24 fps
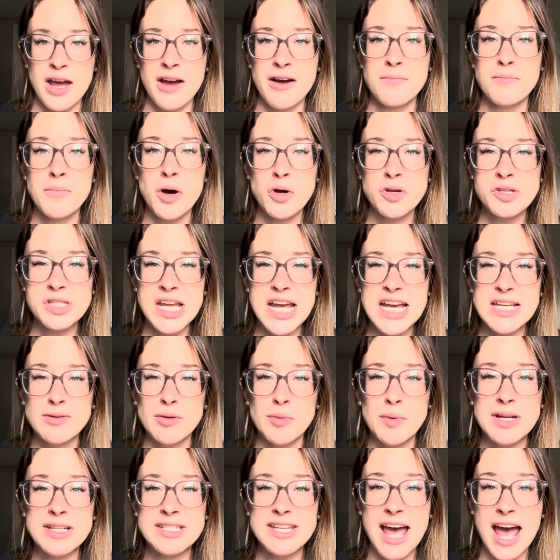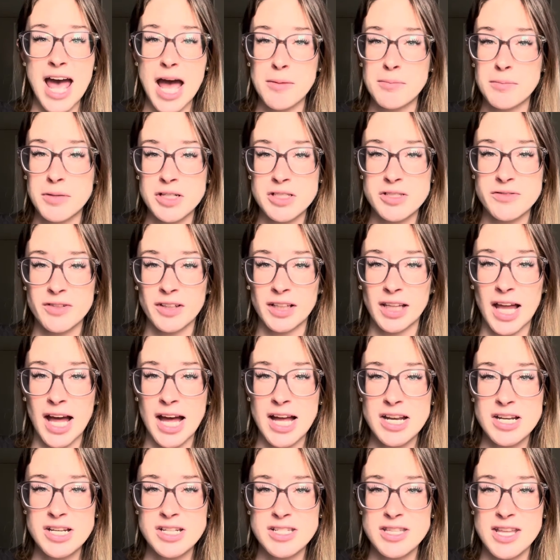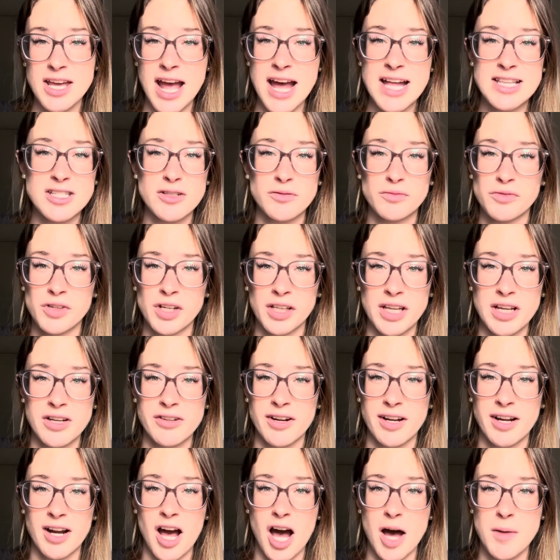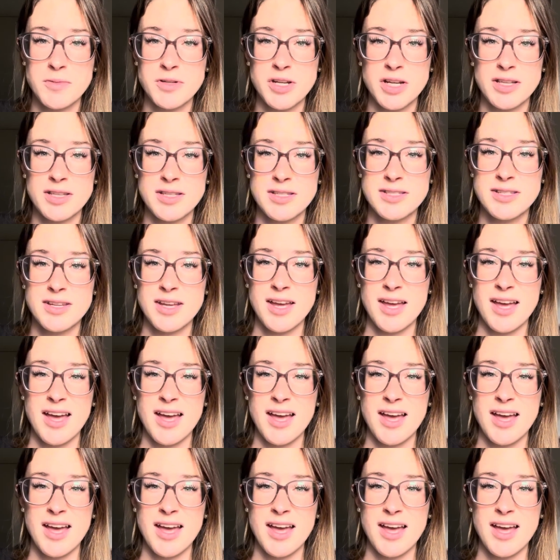Most days we went to Embers for lunch. They had some really great options.